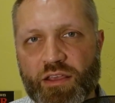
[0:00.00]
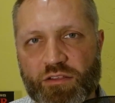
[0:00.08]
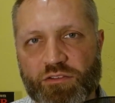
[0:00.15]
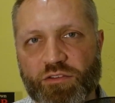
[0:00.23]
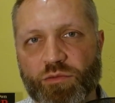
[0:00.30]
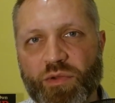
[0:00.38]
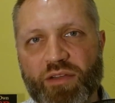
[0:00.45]

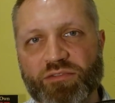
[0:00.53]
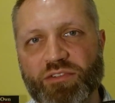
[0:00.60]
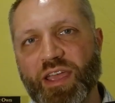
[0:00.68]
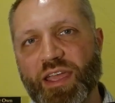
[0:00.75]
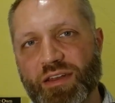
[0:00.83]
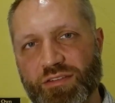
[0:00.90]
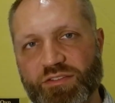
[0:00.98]
So we have to
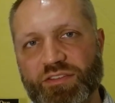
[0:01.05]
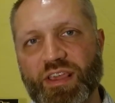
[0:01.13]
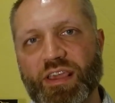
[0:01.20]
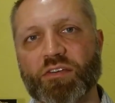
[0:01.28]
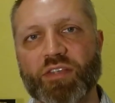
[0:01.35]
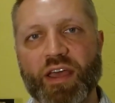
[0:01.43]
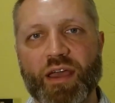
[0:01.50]
kind of
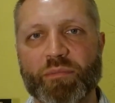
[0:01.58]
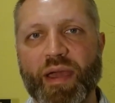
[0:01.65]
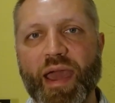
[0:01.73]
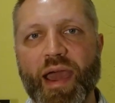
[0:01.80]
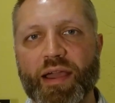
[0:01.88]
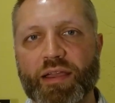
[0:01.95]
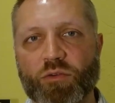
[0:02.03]
scale that
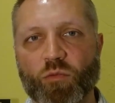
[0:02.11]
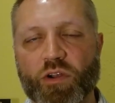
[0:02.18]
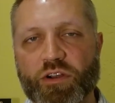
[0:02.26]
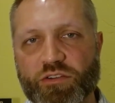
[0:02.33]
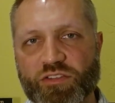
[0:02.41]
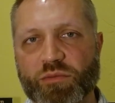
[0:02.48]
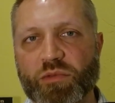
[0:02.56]
back. What
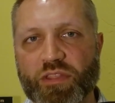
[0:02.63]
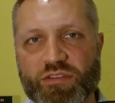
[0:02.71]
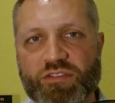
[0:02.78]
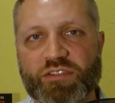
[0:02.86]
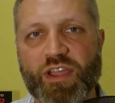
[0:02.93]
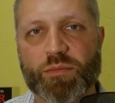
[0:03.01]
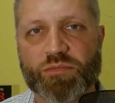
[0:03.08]
are some of the
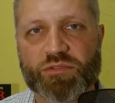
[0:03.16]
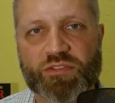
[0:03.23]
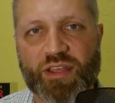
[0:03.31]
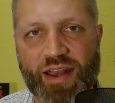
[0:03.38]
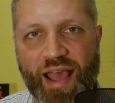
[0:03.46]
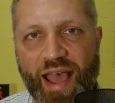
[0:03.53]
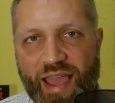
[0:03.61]
steps
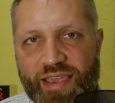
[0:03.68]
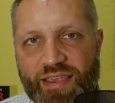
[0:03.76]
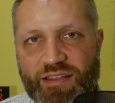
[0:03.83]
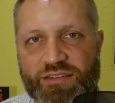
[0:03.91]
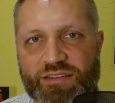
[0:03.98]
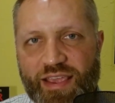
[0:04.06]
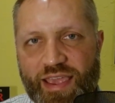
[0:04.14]
that I
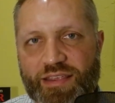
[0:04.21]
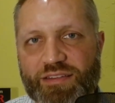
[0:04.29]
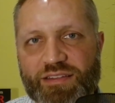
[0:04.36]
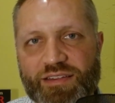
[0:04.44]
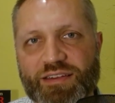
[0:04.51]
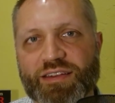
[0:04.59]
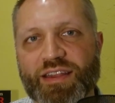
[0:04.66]
can take
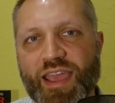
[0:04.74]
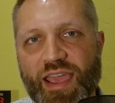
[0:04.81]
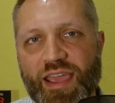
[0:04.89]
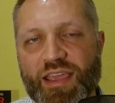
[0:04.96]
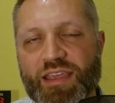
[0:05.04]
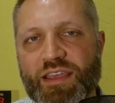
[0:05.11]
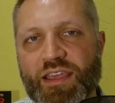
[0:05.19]

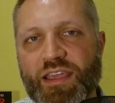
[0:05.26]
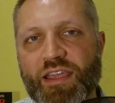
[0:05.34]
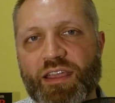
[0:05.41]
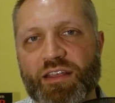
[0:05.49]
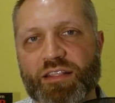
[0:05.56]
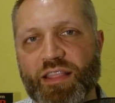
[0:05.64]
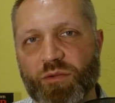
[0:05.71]
today
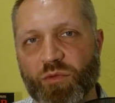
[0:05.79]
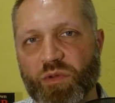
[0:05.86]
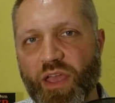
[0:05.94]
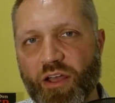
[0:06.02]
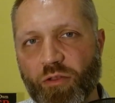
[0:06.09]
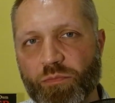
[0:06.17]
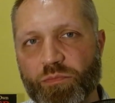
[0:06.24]
that would
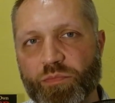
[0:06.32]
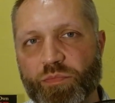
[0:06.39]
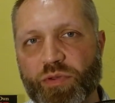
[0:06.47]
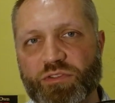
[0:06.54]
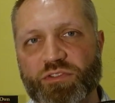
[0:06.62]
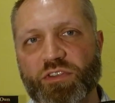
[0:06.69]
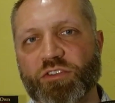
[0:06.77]
help
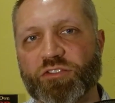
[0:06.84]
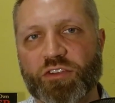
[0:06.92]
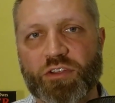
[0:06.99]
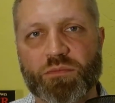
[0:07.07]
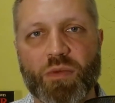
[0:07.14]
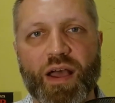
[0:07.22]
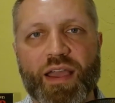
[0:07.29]

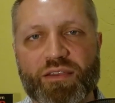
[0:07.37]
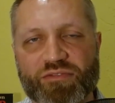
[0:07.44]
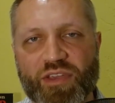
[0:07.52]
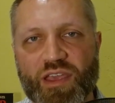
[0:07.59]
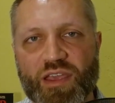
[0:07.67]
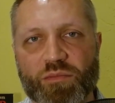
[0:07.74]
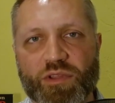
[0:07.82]
position my
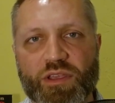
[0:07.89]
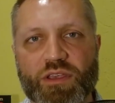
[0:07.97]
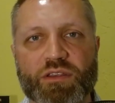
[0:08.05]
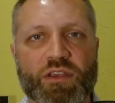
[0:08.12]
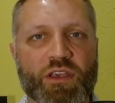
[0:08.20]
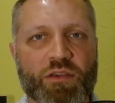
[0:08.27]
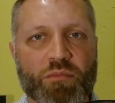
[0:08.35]
family,
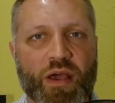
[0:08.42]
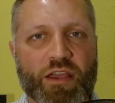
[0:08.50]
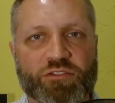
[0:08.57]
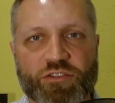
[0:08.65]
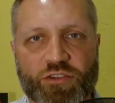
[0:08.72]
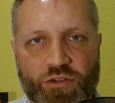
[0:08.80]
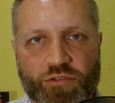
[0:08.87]
my
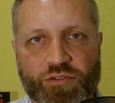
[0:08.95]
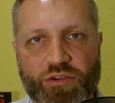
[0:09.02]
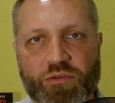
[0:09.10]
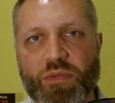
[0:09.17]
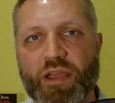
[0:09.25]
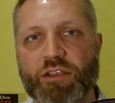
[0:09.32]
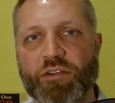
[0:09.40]
children,
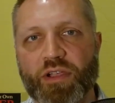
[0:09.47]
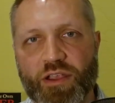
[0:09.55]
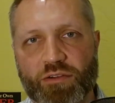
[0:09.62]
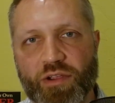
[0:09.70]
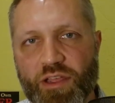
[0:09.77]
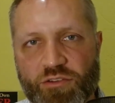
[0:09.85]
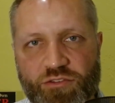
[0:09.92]
my
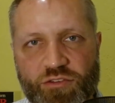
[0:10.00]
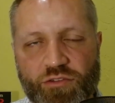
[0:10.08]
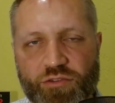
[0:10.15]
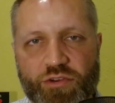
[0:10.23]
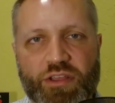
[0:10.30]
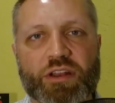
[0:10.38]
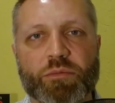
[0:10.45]

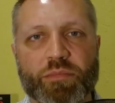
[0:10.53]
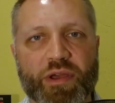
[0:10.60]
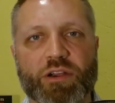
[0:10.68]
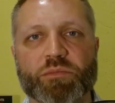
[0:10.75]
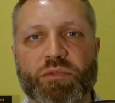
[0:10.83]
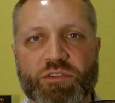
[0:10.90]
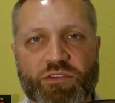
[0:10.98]
great-grandchildren in a
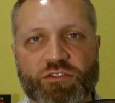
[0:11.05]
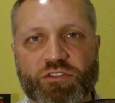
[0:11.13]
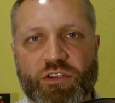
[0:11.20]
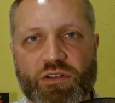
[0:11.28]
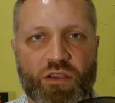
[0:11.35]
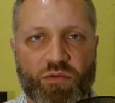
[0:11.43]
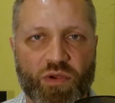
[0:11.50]
better
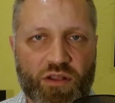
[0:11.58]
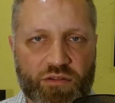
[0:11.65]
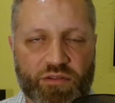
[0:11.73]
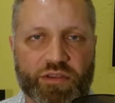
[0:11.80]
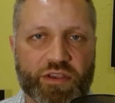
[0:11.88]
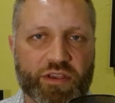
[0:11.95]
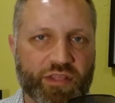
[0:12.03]
position? Well,
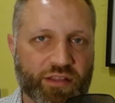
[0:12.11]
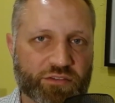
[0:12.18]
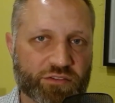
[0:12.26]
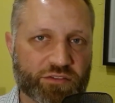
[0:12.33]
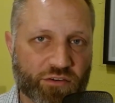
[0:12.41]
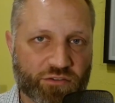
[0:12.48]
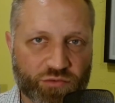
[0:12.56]
that
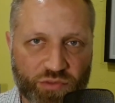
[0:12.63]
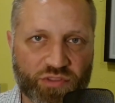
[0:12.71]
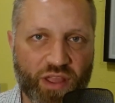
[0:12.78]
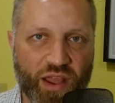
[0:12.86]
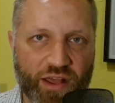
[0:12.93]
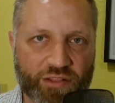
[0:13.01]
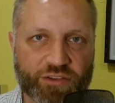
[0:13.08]
starts with
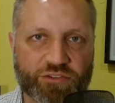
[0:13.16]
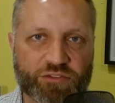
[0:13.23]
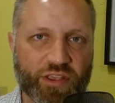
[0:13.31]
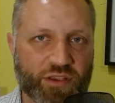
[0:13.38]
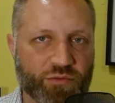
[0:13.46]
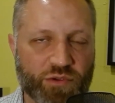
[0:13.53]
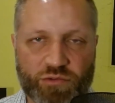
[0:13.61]
knowledge,
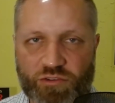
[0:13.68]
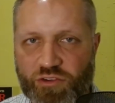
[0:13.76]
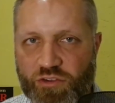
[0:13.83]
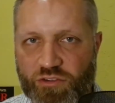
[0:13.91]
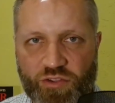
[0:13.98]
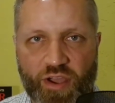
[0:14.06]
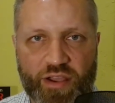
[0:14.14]
like we were
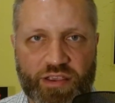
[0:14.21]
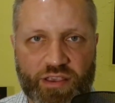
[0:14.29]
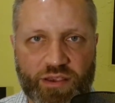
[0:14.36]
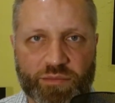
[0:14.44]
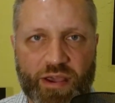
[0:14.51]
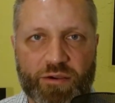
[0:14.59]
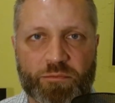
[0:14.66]
just talking
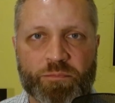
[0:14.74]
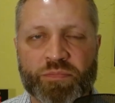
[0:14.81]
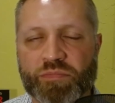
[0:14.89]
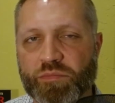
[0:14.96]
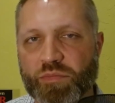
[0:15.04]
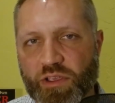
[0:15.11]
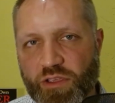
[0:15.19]
about.
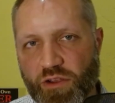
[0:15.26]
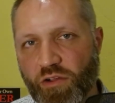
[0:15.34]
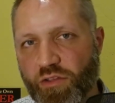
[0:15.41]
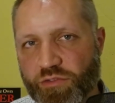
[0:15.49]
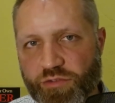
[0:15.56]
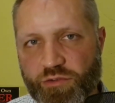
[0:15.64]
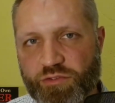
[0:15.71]
but it can
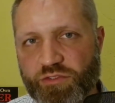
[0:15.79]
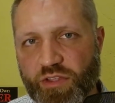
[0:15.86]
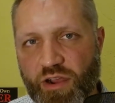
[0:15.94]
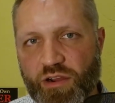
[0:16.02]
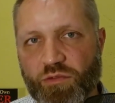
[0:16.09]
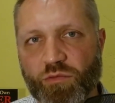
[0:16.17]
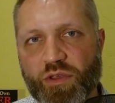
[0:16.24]
also
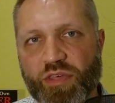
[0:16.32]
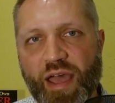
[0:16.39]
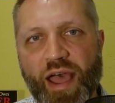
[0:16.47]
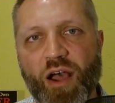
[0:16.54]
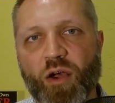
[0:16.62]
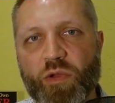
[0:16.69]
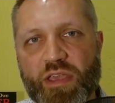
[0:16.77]
start with
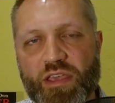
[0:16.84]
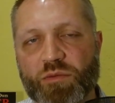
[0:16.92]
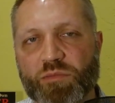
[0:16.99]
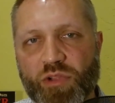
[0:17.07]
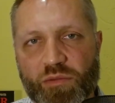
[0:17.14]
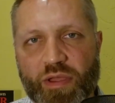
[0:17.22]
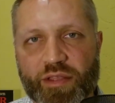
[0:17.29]
how we
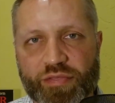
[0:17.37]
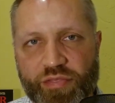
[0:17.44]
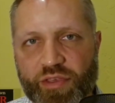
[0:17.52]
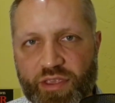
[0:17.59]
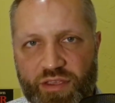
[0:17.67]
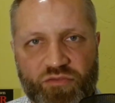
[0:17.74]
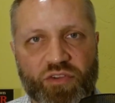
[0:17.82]
implement the
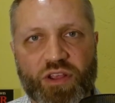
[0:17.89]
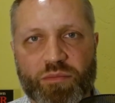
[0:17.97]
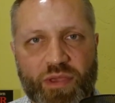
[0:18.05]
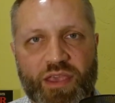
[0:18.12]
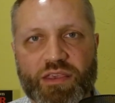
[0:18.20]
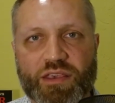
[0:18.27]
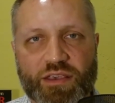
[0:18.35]
infinite
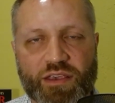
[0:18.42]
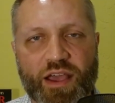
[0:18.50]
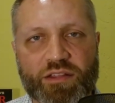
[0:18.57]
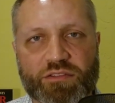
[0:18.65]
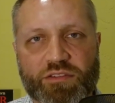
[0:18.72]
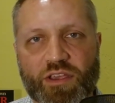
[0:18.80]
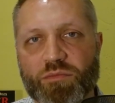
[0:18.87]
banking
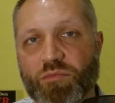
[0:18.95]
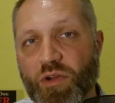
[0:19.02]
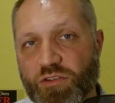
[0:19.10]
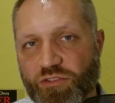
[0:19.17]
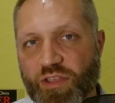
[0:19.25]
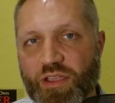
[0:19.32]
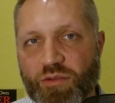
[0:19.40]
concept,
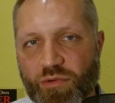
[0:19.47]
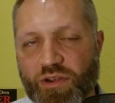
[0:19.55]
much like what